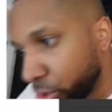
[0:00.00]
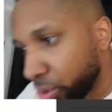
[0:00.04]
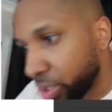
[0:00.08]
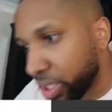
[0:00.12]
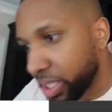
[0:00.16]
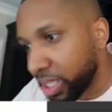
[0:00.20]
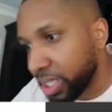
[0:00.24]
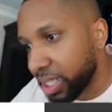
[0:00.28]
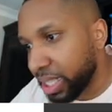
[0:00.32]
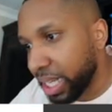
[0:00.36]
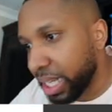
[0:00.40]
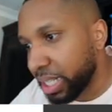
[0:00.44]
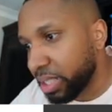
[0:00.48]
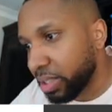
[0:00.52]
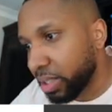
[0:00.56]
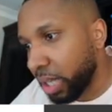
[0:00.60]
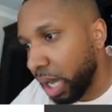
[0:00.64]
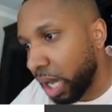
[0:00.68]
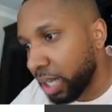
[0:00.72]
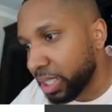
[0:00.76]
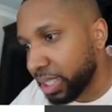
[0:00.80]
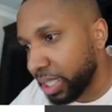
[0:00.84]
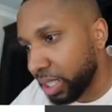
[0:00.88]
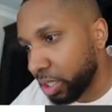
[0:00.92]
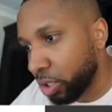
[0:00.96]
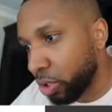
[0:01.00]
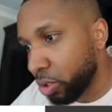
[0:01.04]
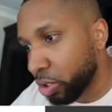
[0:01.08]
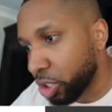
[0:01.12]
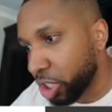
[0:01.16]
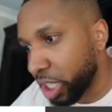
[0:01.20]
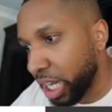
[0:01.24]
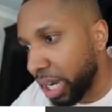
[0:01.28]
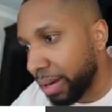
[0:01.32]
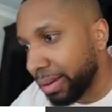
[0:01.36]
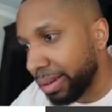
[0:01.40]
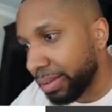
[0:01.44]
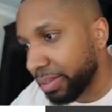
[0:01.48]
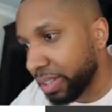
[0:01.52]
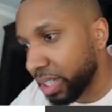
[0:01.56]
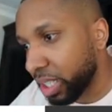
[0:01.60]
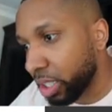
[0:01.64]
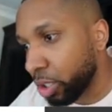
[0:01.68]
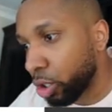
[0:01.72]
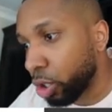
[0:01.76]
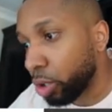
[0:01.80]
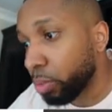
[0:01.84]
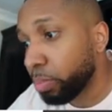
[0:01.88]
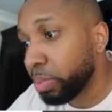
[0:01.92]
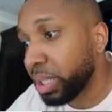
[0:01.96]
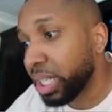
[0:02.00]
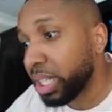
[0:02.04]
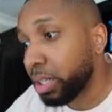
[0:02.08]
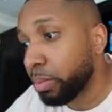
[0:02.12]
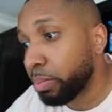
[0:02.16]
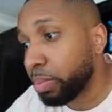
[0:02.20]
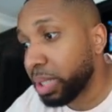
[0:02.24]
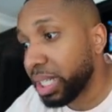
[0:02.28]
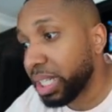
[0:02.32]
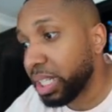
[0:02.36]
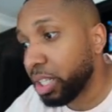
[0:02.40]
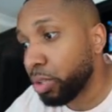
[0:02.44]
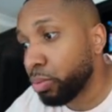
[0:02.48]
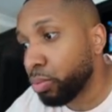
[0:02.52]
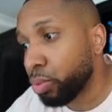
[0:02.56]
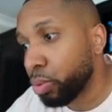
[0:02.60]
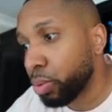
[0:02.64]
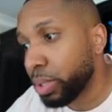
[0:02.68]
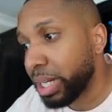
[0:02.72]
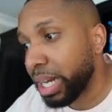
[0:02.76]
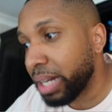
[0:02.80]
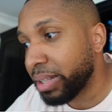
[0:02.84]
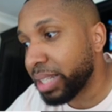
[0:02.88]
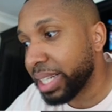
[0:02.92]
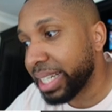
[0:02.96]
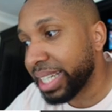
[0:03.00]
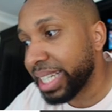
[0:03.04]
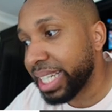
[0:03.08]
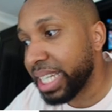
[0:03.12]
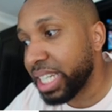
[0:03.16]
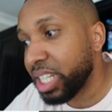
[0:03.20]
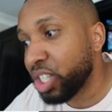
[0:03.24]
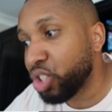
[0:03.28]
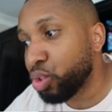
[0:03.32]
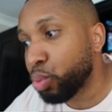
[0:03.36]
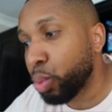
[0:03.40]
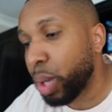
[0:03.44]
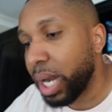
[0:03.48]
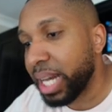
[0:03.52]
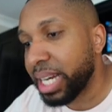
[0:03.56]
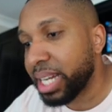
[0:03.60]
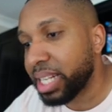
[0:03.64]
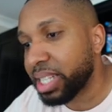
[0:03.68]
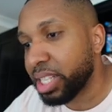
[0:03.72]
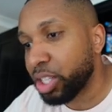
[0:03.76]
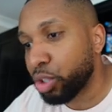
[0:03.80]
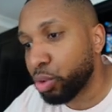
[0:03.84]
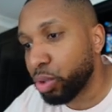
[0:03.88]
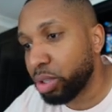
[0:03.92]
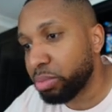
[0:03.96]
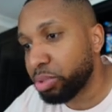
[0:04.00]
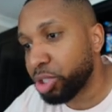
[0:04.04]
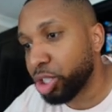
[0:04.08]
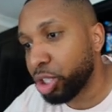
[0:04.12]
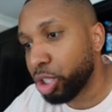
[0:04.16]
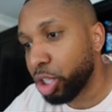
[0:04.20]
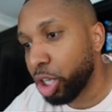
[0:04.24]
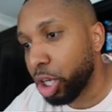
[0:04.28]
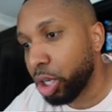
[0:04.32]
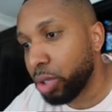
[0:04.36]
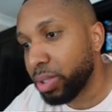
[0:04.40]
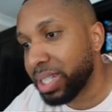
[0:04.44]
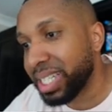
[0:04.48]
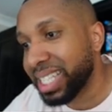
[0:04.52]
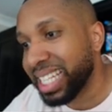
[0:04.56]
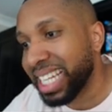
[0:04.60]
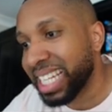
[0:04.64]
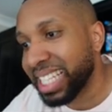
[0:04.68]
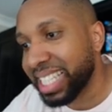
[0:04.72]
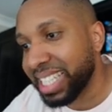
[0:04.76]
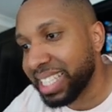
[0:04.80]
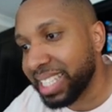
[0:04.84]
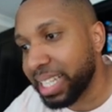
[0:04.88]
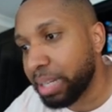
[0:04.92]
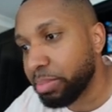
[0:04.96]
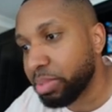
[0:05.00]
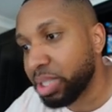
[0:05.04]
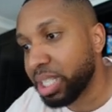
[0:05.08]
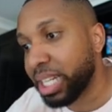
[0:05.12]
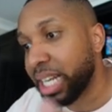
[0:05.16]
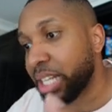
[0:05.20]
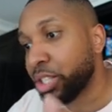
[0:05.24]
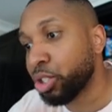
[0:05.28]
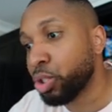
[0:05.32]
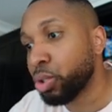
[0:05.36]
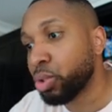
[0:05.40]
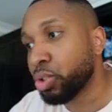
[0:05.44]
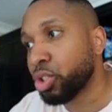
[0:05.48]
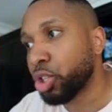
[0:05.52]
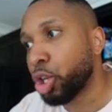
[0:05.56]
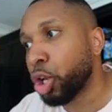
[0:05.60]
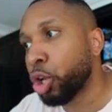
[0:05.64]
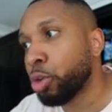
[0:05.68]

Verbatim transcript: uses state of the art technology, however, it cannot be completely ruled out that Key's wireless encryption code is intercepted and used to